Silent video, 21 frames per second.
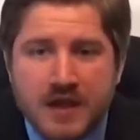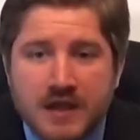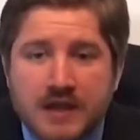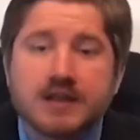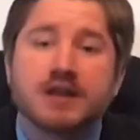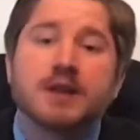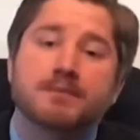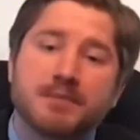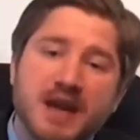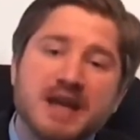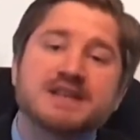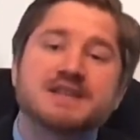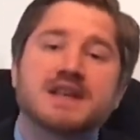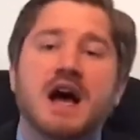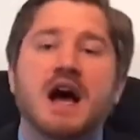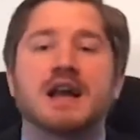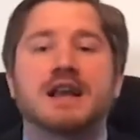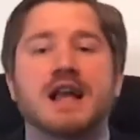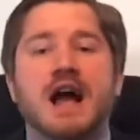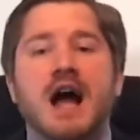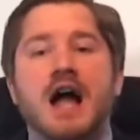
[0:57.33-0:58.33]
The Pizza
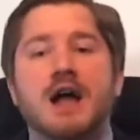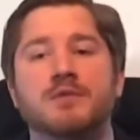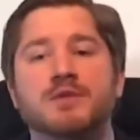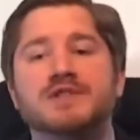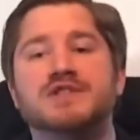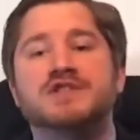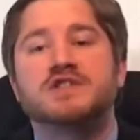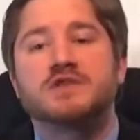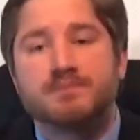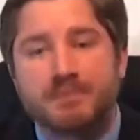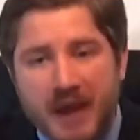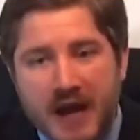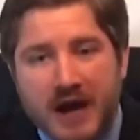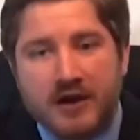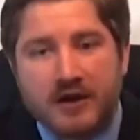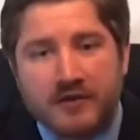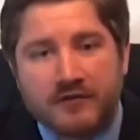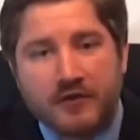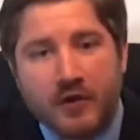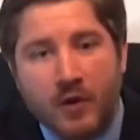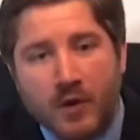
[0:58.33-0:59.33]
Hut guy was
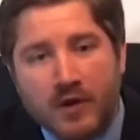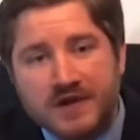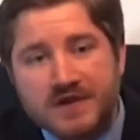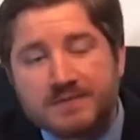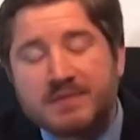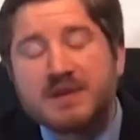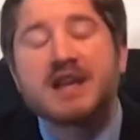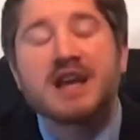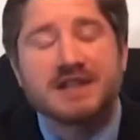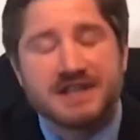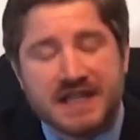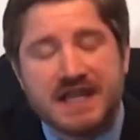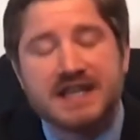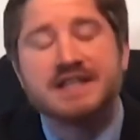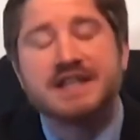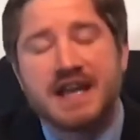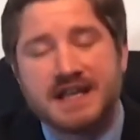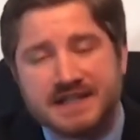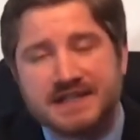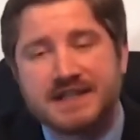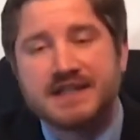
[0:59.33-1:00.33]
spared, of course, because he
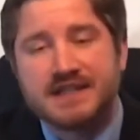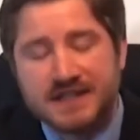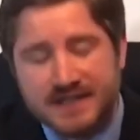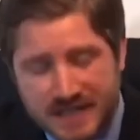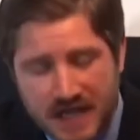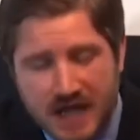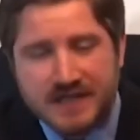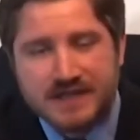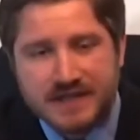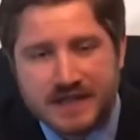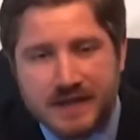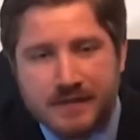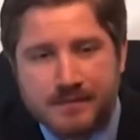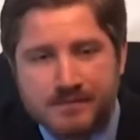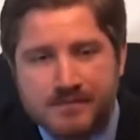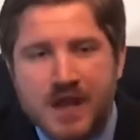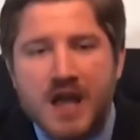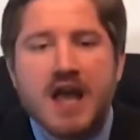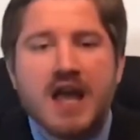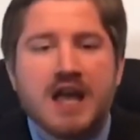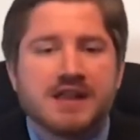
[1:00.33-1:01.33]
tasted disgusting.
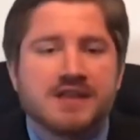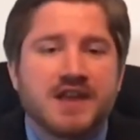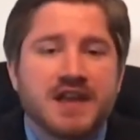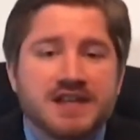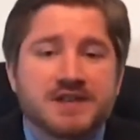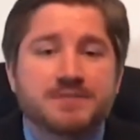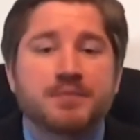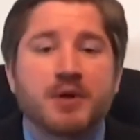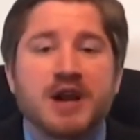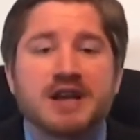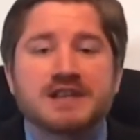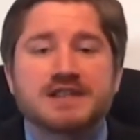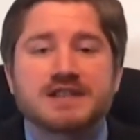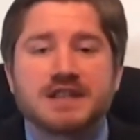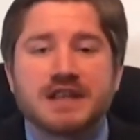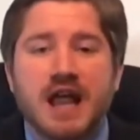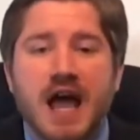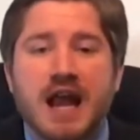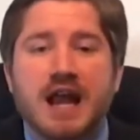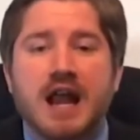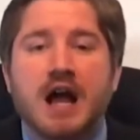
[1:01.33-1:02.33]
This brings to
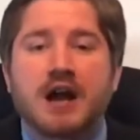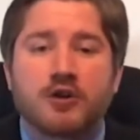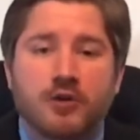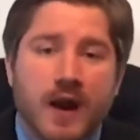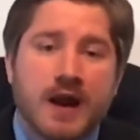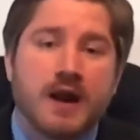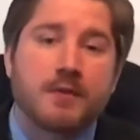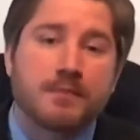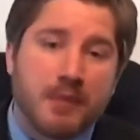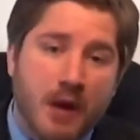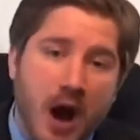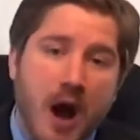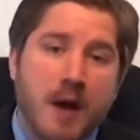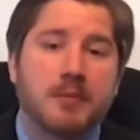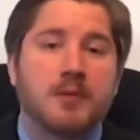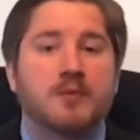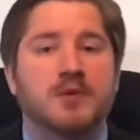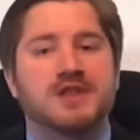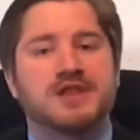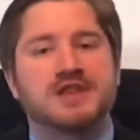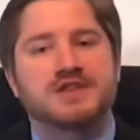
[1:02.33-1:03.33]
light a greater
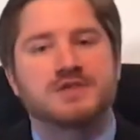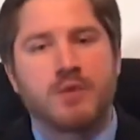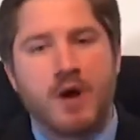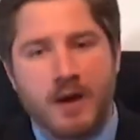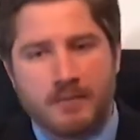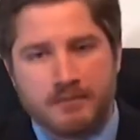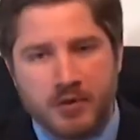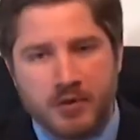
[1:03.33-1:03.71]
problem with the swamp